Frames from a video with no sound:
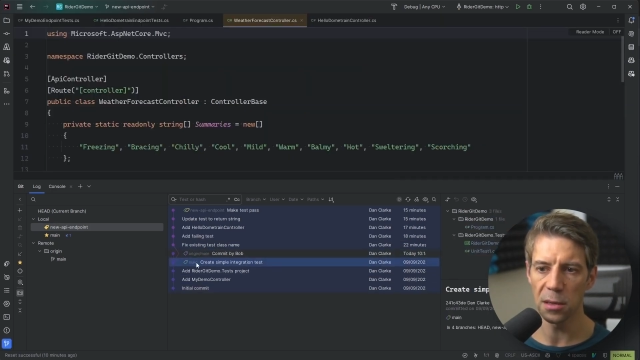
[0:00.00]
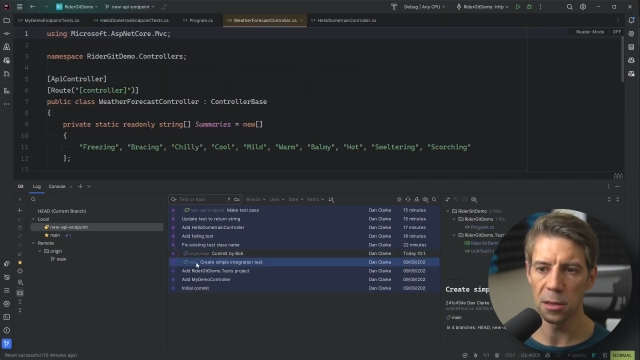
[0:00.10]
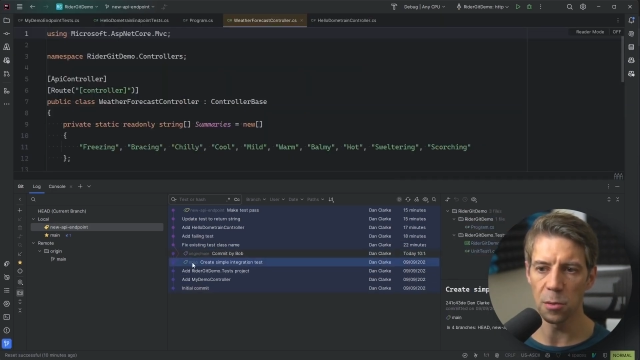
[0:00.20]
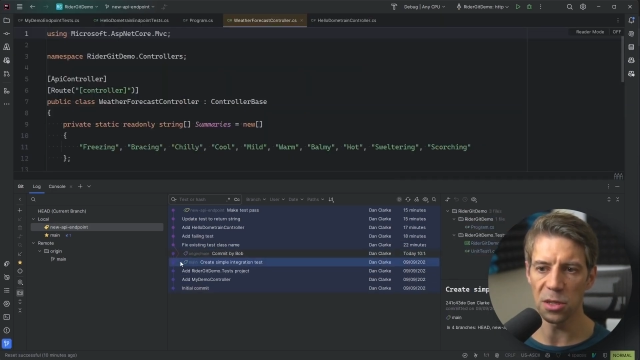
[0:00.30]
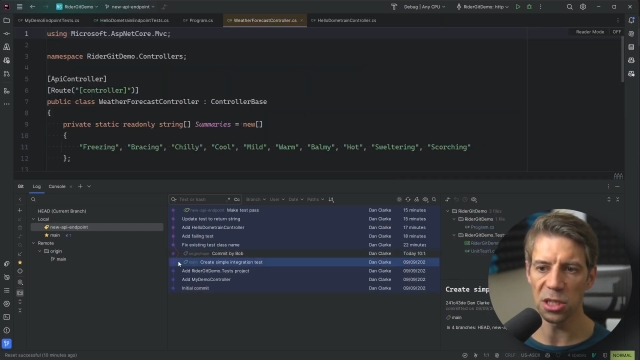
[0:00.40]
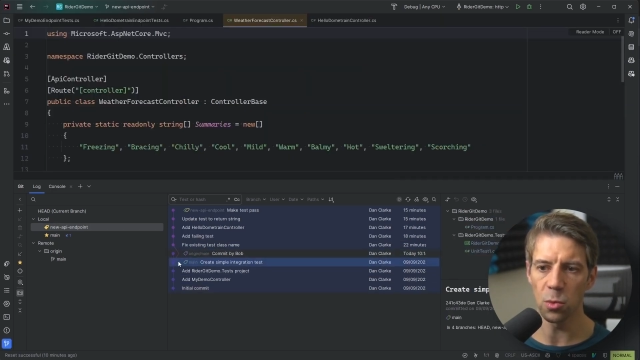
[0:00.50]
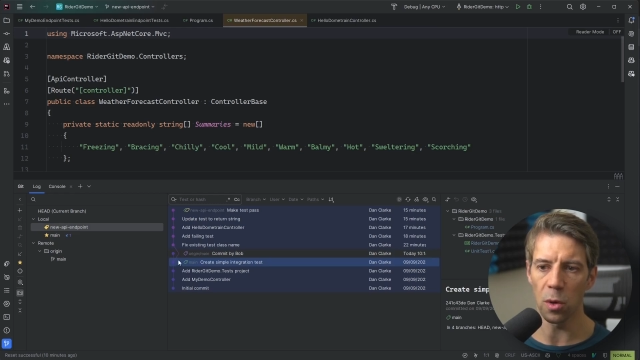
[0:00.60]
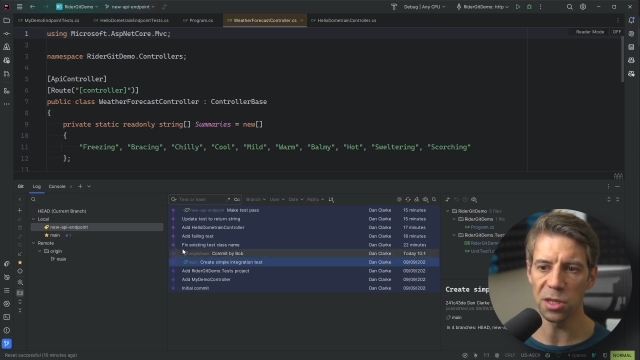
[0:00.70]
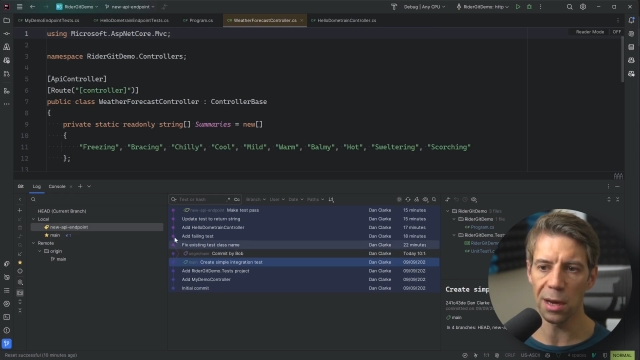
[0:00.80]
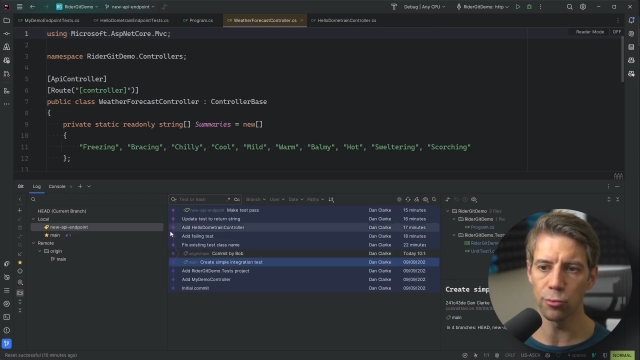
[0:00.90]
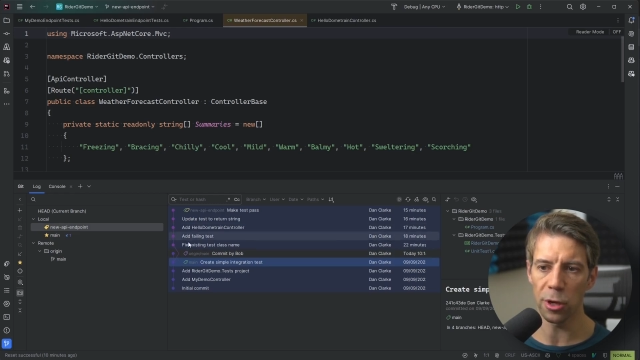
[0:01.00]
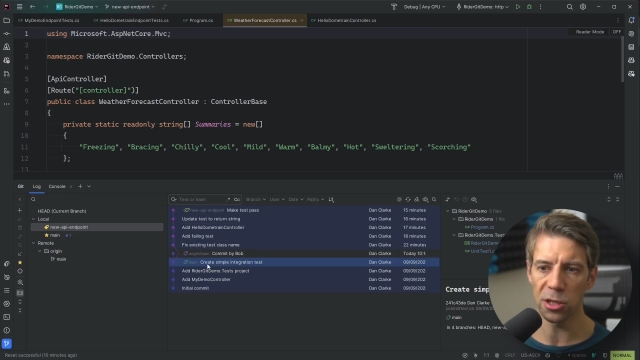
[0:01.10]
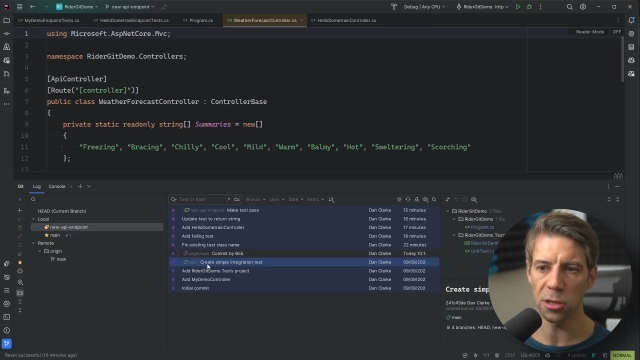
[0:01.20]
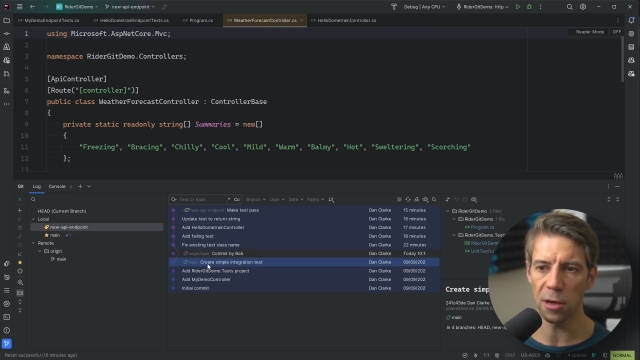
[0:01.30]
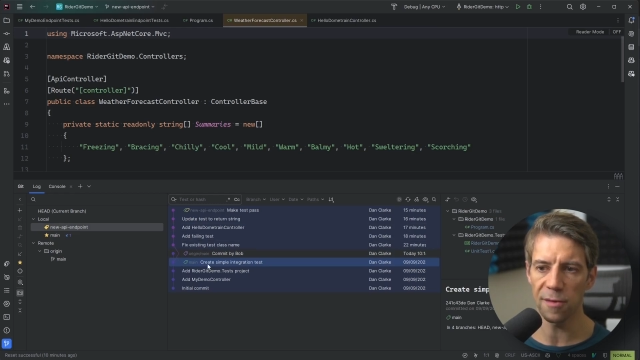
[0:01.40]
which is what I
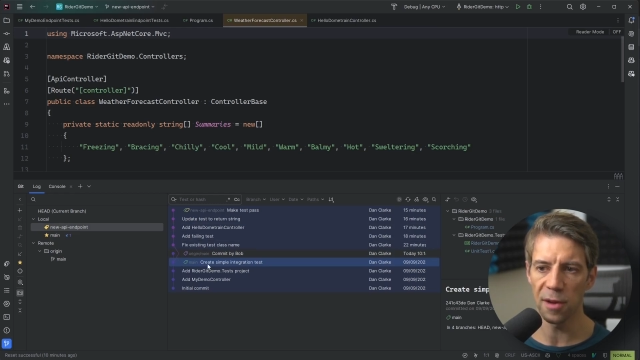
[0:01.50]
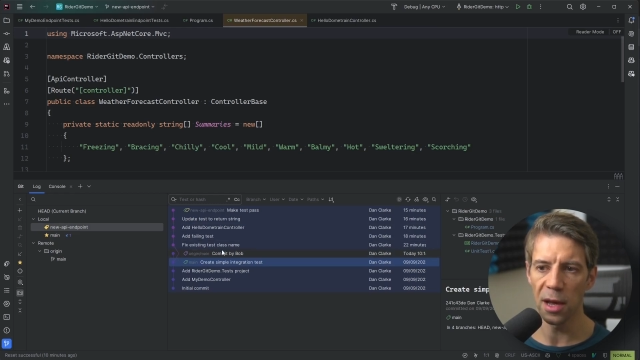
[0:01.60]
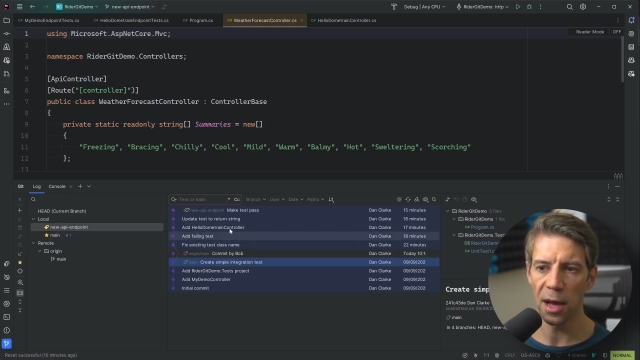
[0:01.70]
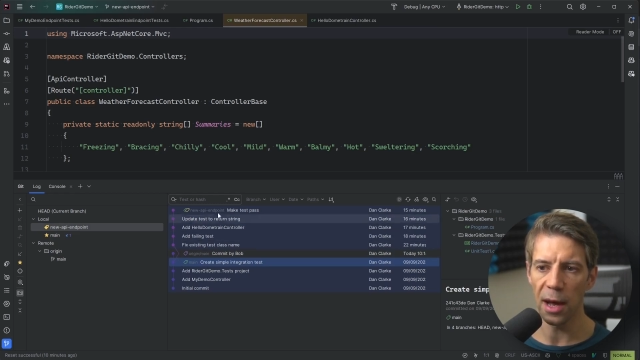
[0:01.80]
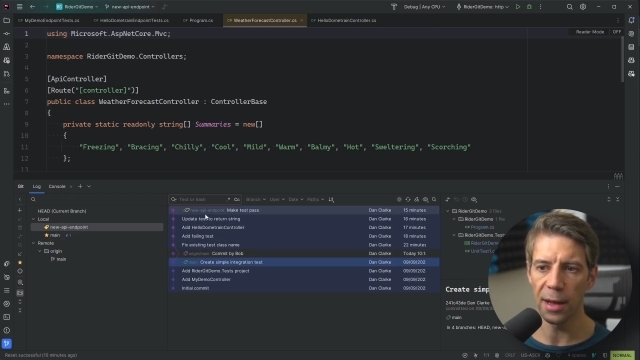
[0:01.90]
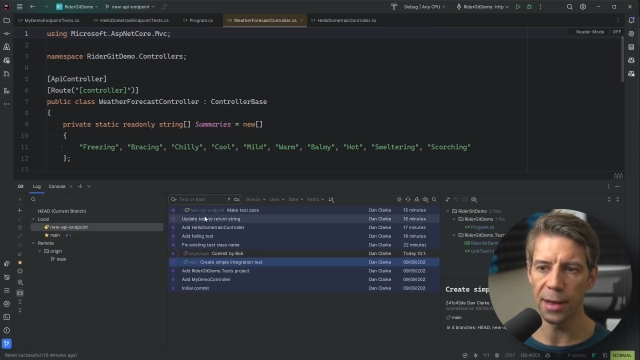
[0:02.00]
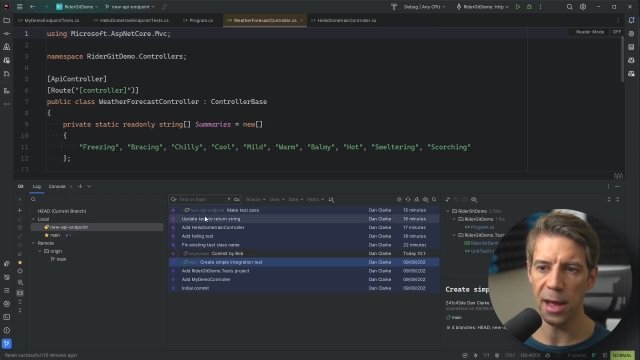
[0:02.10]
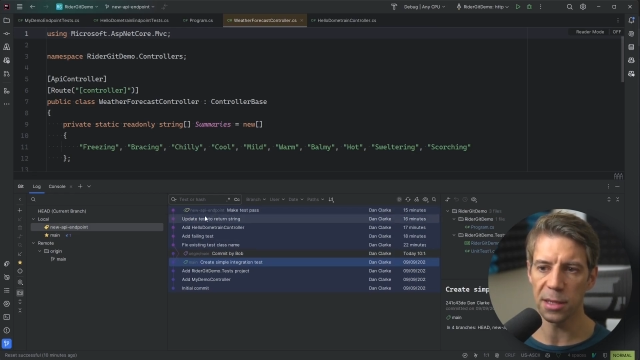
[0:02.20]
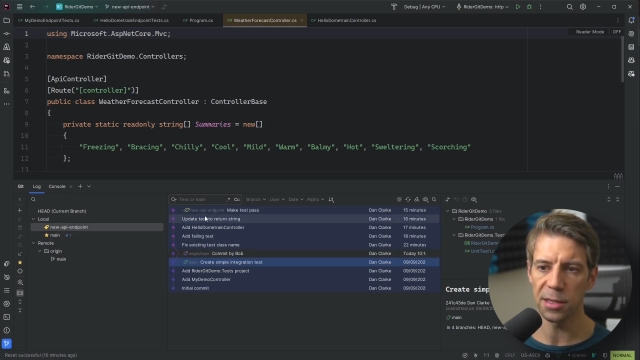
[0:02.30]
branched off, and let's